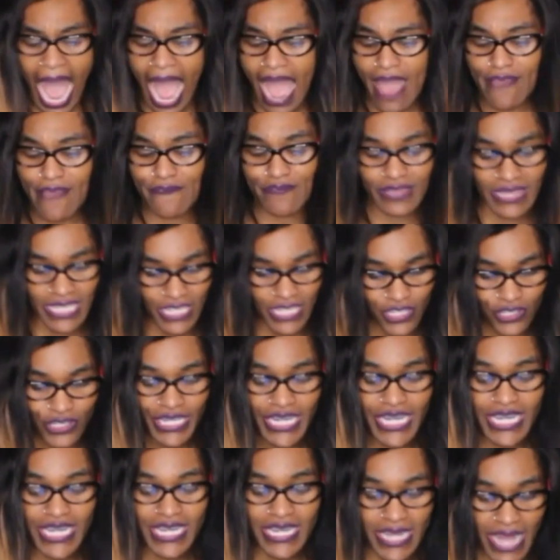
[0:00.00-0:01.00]
I've
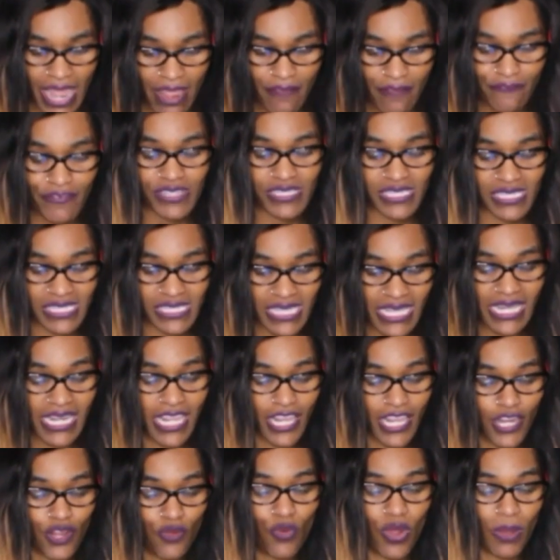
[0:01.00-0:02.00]
literally never
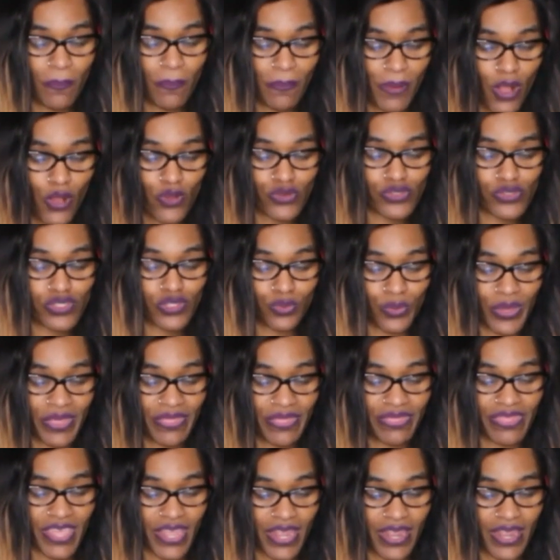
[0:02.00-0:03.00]
seen anyone post
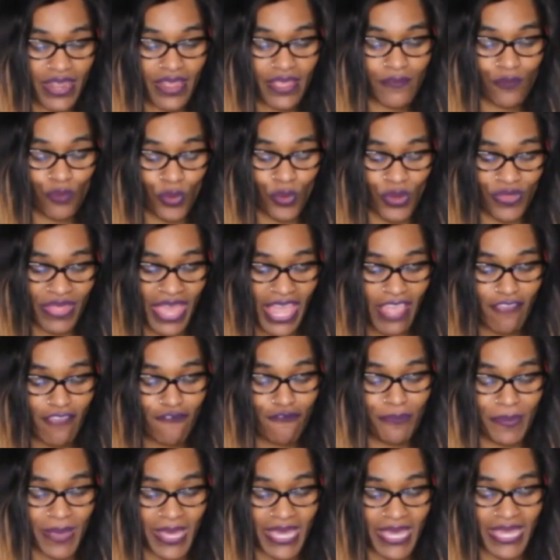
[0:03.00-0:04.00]
when they're when
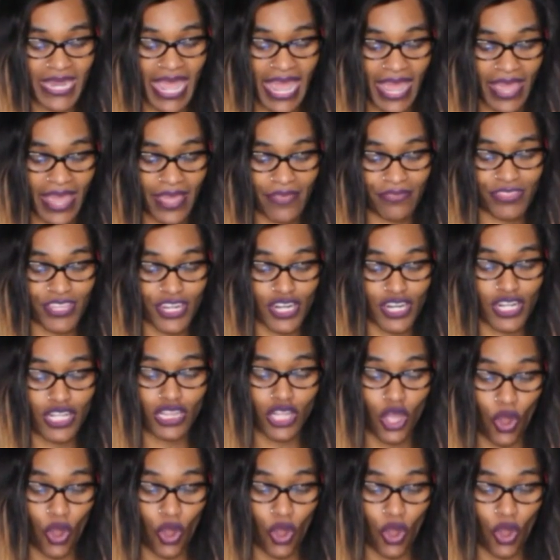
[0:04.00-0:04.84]
they've been at their